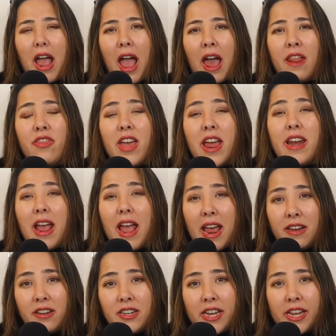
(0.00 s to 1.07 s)
And then
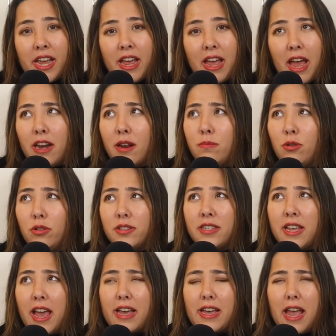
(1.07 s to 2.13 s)
ending it. And I'm not
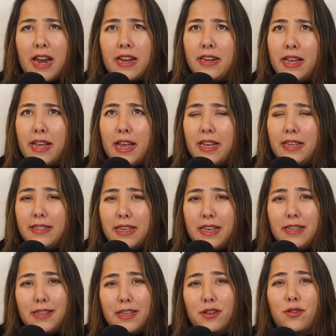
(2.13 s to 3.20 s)
saying ending it is
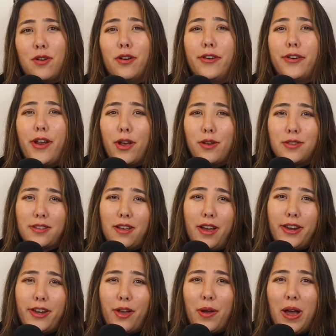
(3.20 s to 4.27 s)
easy. God knows
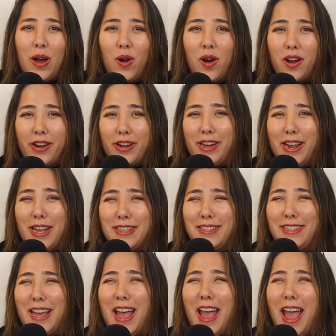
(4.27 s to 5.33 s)
I know how hard it is
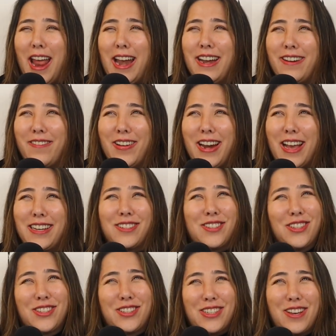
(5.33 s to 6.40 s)
to end
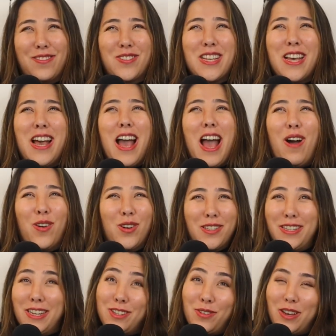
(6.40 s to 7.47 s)
relationships or
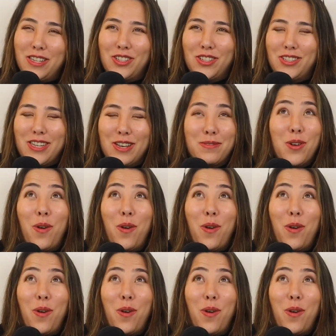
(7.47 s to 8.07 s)
situationships